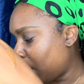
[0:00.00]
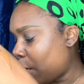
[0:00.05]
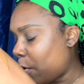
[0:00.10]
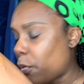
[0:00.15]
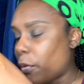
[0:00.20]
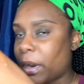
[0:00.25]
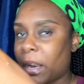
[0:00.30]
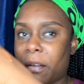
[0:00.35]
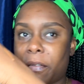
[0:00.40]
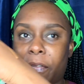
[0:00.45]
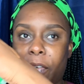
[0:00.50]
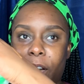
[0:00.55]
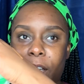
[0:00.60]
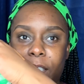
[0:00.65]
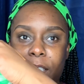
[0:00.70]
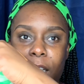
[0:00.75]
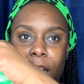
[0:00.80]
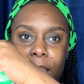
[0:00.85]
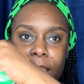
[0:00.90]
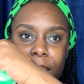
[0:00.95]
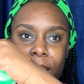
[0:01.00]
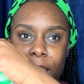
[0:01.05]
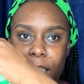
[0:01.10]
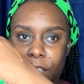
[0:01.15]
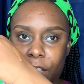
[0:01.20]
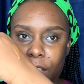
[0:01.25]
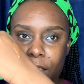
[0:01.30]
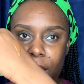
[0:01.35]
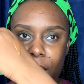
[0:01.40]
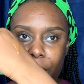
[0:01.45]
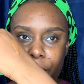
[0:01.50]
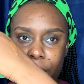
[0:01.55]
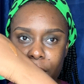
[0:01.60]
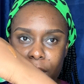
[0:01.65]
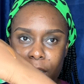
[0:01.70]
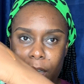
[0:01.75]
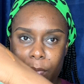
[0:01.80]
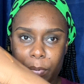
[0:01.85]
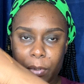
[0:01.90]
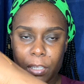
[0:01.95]
when I first got it and I just gave it a
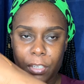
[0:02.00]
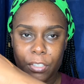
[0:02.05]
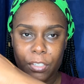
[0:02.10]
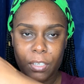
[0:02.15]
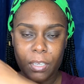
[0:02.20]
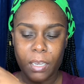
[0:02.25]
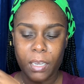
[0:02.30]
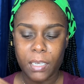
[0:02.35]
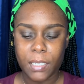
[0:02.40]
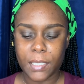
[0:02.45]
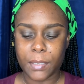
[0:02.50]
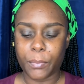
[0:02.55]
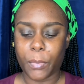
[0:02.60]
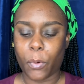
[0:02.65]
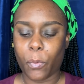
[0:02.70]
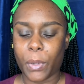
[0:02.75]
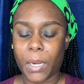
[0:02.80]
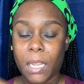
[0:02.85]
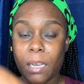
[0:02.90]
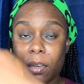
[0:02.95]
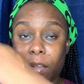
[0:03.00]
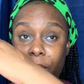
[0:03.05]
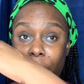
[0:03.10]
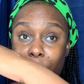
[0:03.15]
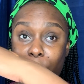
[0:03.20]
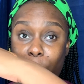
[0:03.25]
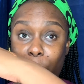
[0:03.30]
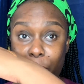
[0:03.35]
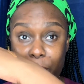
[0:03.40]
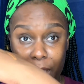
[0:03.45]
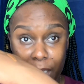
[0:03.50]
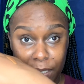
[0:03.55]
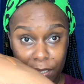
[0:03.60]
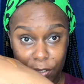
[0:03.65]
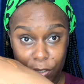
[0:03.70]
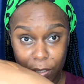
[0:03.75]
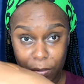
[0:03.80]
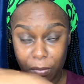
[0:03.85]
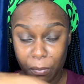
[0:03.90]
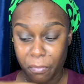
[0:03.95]
couple of shakes. But what I love about this,
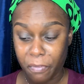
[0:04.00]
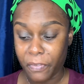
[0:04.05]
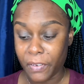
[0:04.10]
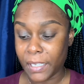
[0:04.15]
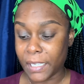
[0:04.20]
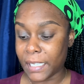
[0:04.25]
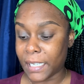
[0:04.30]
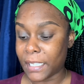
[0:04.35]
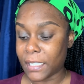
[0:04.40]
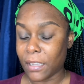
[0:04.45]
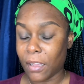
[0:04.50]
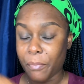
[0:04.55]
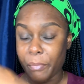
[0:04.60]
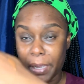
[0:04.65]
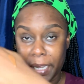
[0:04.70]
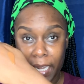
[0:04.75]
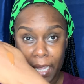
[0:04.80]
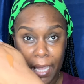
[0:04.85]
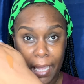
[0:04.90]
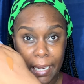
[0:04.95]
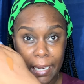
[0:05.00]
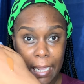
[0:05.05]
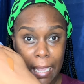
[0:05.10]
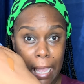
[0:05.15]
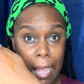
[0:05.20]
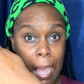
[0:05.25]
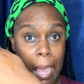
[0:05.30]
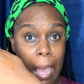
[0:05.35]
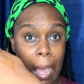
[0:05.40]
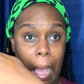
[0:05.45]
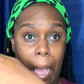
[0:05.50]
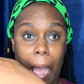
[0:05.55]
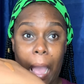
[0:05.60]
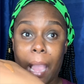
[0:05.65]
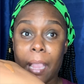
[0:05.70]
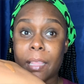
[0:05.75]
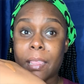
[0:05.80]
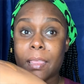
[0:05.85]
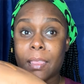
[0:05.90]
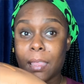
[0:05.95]
just from feeling it on my hand,
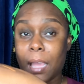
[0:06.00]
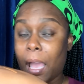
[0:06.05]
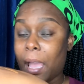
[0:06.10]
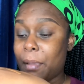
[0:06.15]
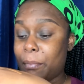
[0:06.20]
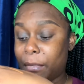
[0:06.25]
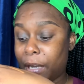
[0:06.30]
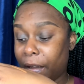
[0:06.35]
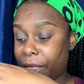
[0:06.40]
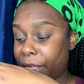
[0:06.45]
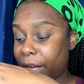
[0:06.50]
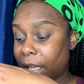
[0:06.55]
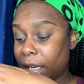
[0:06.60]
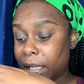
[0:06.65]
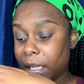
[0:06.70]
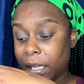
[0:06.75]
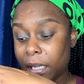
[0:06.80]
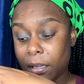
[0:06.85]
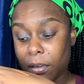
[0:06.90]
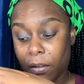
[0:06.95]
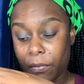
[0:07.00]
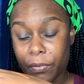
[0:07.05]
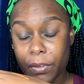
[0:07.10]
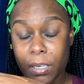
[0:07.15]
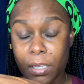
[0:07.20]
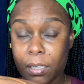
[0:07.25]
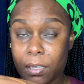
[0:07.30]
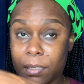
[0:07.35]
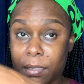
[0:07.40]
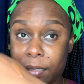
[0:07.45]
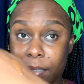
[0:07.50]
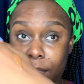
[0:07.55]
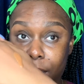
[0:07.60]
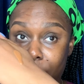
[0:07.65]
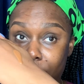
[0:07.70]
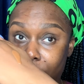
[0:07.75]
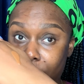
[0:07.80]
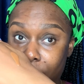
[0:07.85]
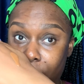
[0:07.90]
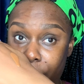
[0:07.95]
I, I'm definitely in love with the
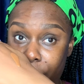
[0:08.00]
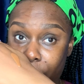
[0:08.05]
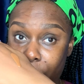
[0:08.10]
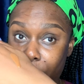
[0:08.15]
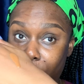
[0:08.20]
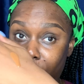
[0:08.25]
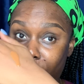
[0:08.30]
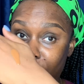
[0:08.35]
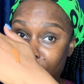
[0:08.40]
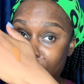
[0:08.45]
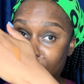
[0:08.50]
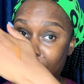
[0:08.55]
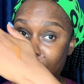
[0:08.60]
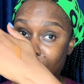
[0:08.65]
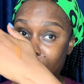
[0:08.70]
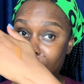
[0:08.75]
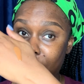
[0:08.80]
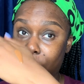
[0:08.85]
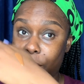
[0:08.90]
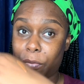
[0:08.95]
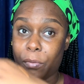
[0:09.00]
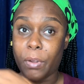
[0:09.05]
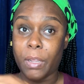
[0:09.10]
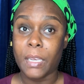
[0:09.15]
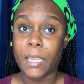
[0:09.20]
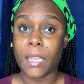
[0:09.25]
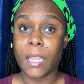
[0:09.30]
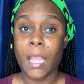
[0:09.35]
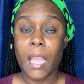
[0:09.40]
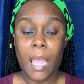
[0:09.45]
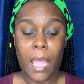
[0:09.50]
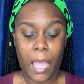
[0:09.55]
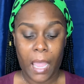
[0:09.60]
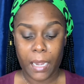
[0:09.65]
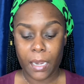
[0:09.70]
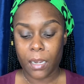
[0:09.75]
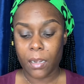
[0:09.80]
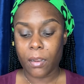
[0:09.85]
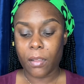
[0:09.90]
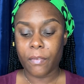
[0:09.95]
consistency of it because it's nice and runny
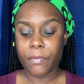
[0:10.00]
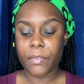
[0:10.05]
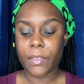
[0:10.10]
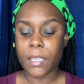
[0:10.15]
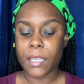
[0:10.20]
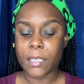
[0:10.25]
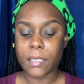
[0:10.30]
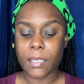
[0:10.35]
and I love these